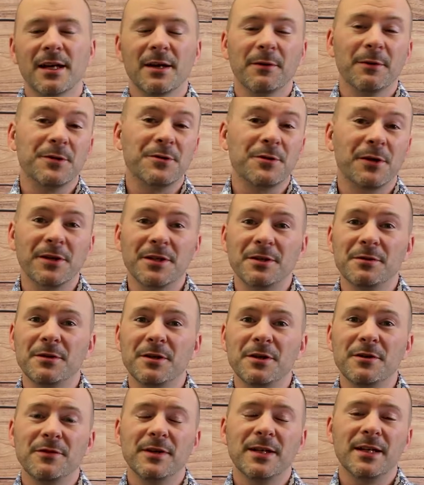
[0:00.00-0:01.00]
We try and do a
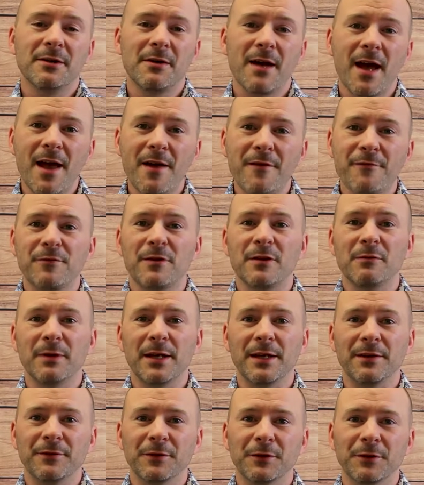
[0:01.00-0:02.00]
new video every
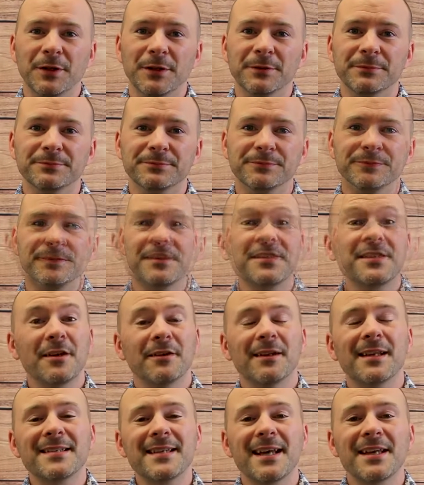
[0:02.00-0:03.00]
week for you. So
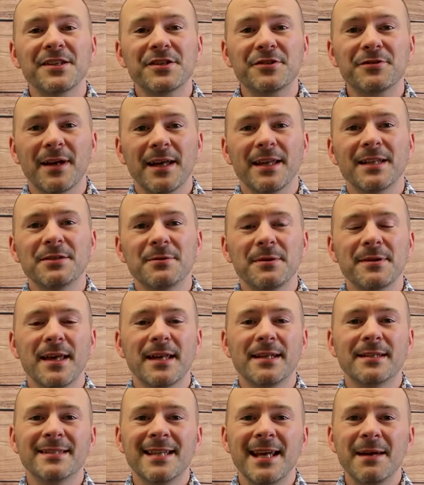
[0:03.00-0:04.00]
let's get straight into it
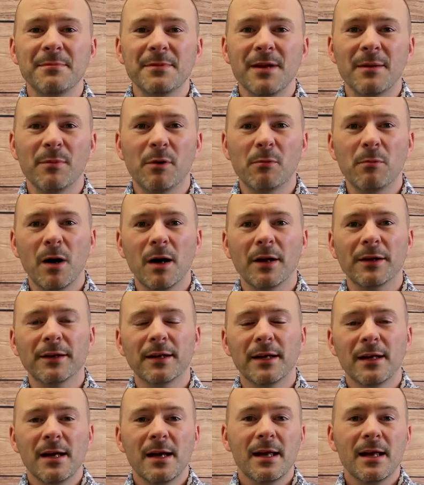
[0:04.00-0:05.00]
then. Tip number 1
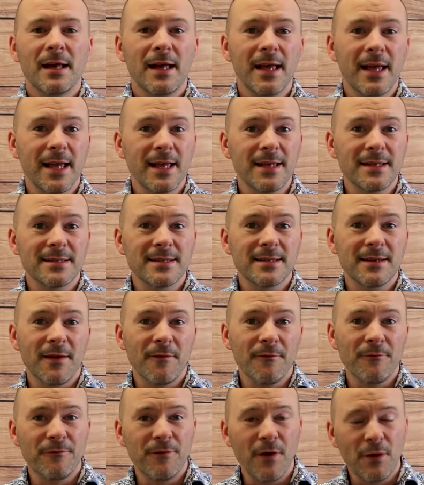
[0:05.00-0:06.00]
is
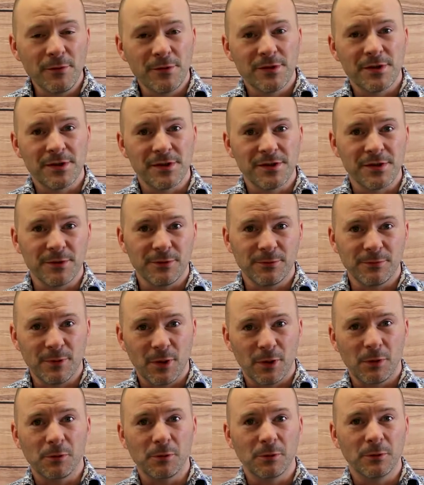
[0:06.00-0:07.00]
voters
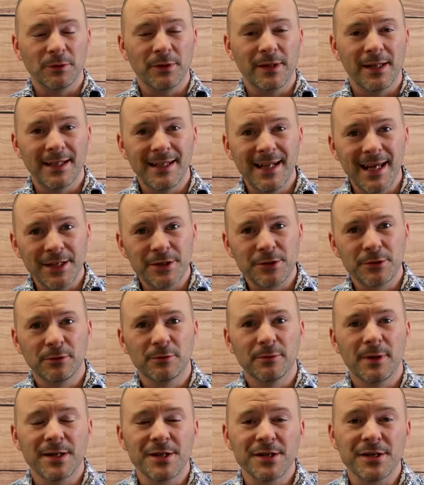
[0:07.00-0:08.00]
roll, the electoral
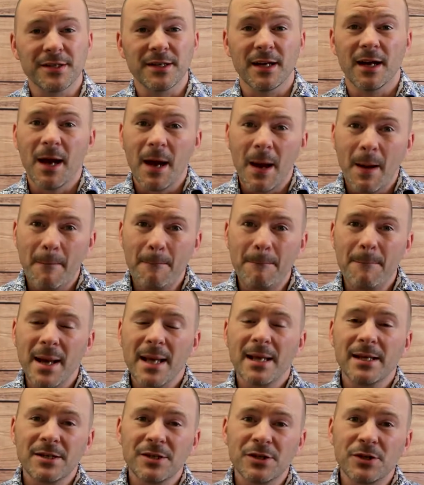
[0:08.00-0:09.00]
register.
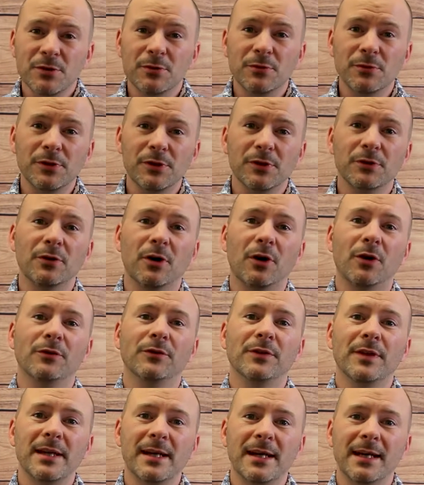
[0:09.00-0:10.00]
Make sure you're on
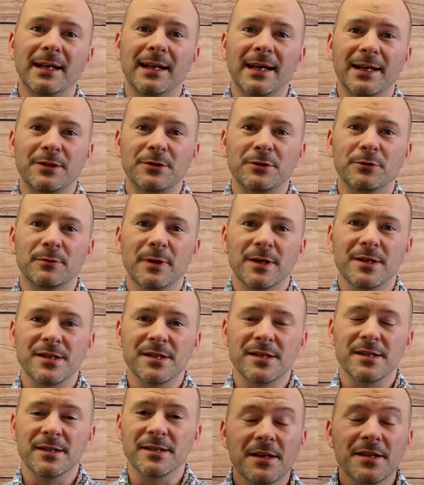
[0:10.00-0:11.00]
the electoral
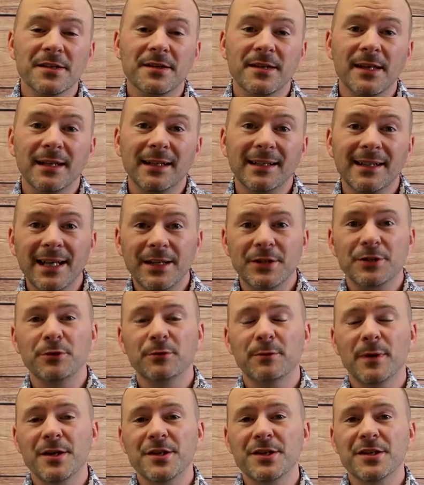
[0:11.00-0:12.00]
register. So the electoral
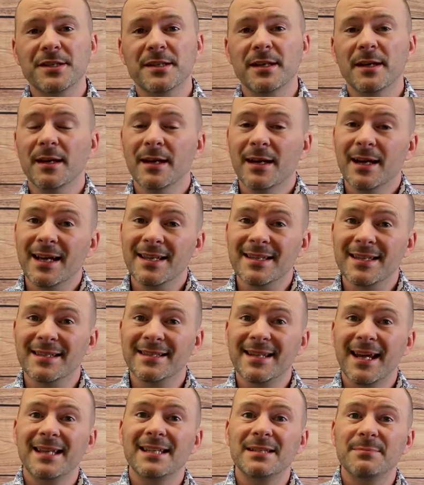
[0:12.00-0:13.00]
register is a
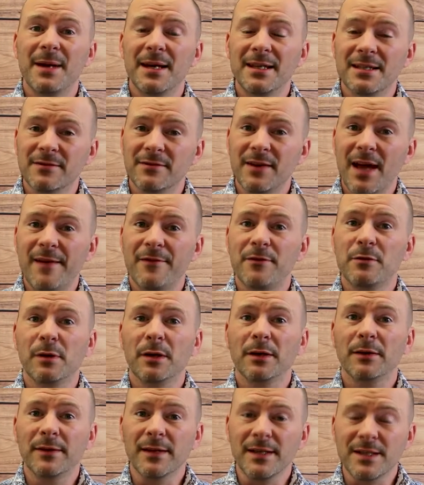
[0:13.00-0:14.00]
database of
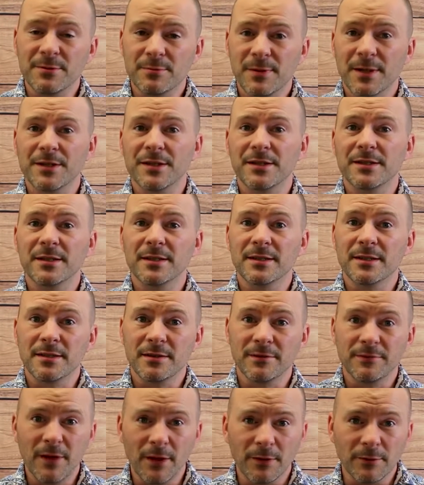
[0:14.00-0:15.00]
everyone that is registered
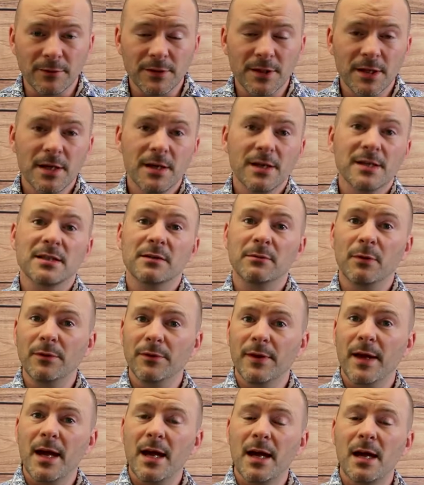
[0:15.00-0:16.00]
to vote. So on
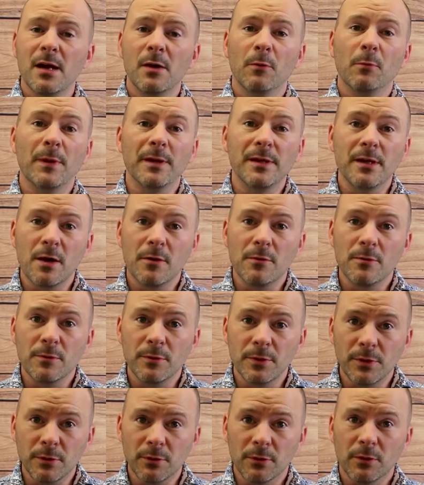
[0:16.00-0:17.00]
there we know
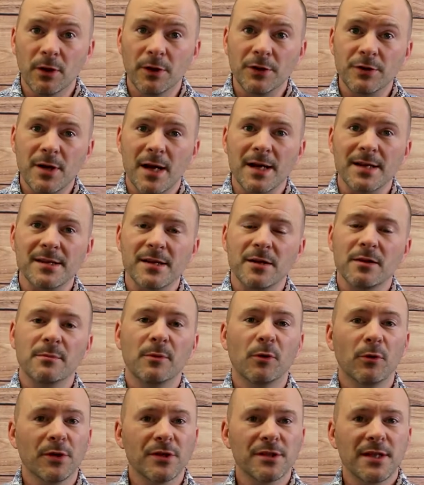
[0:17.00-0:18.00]
your address. So the
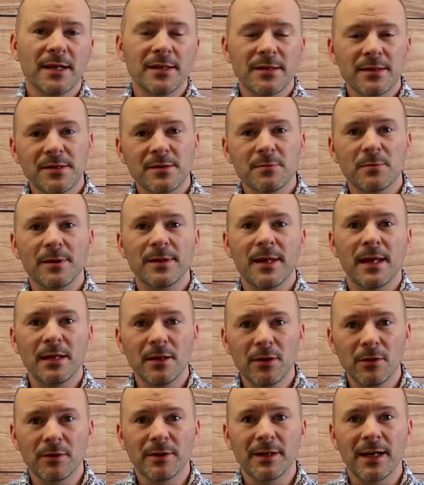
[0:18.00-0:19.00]
mortgage lenders, when they
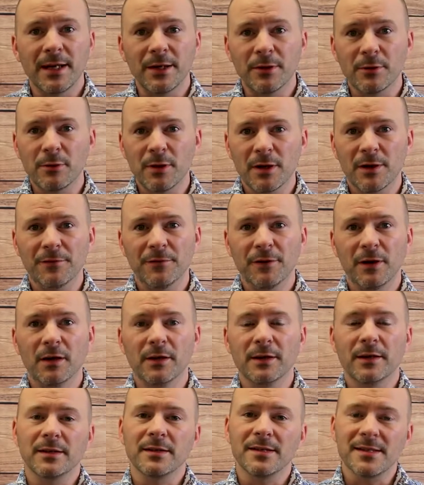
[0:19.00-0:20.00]
look at your credit file,
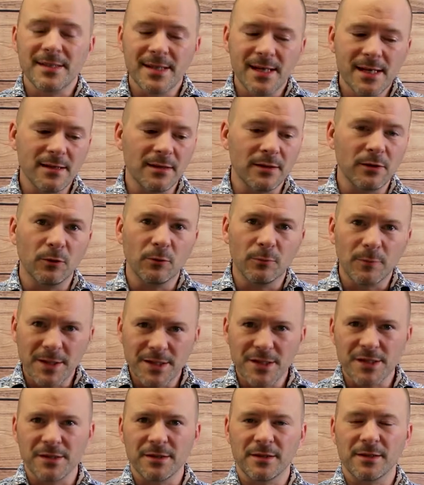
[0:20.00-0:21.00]
they can see that you're
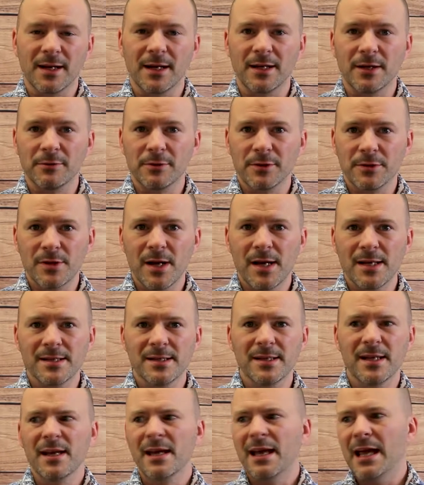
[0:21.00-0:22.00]
registered at your
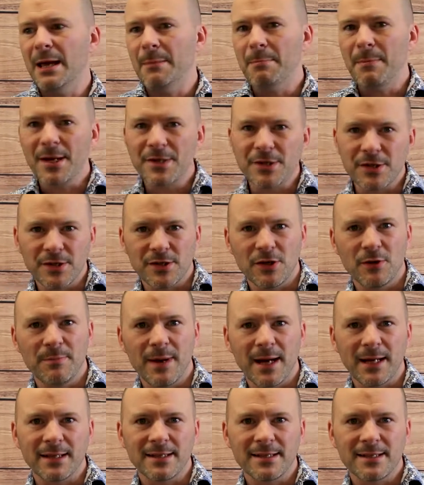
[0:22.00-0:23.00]
address. It matches your
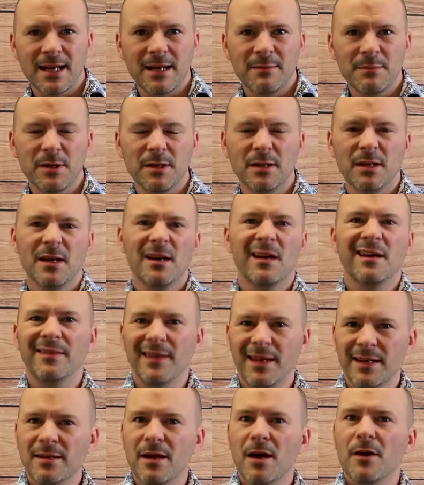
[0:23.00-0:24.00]
bank statement.
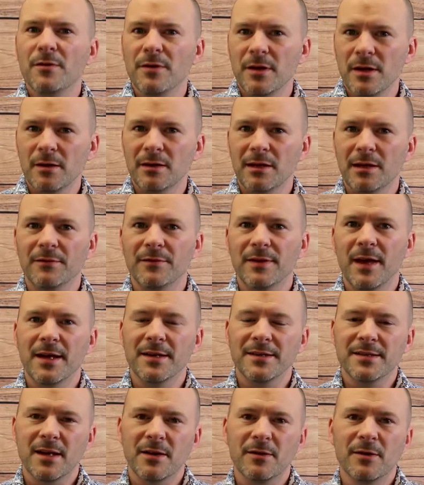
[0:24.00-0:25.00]
They know that you live there.
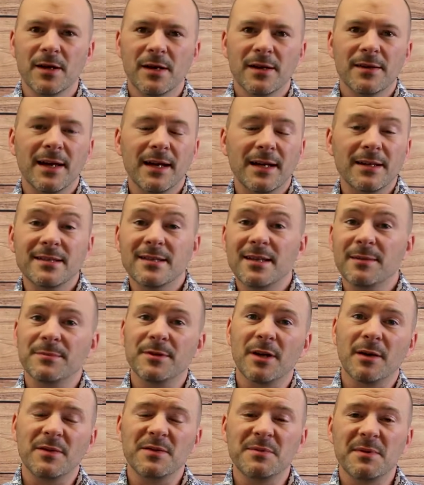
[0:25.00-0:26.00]
So that can
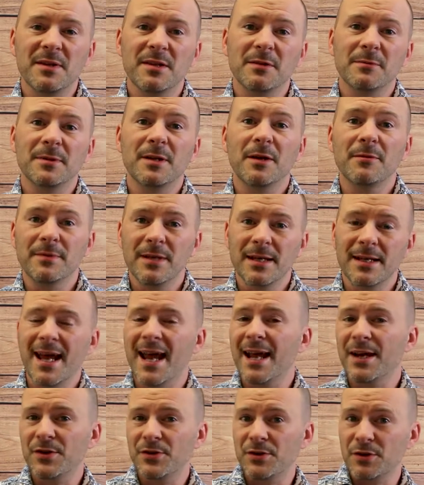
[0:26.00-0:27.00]
sometimes mean that we don't need
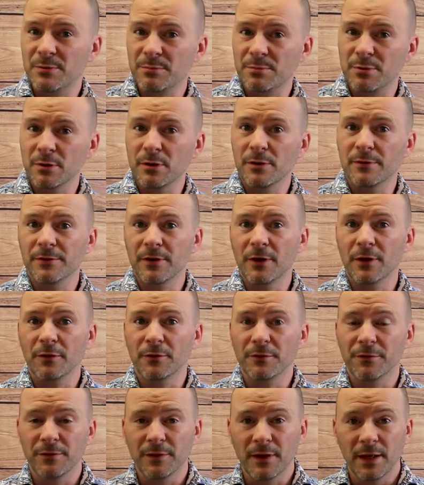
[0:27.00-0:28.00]
extra proof
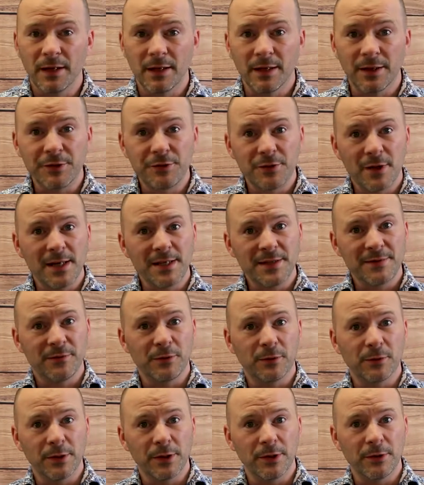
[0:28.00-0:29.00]
of address
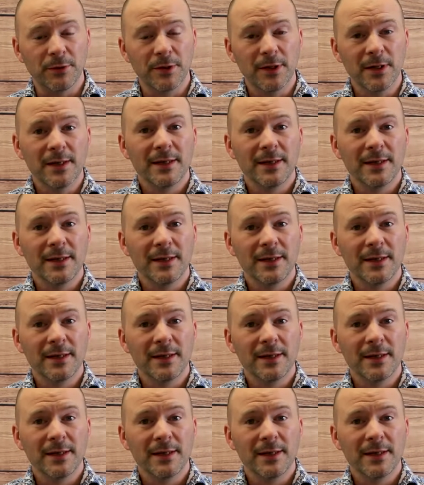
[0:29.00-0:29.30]
for you.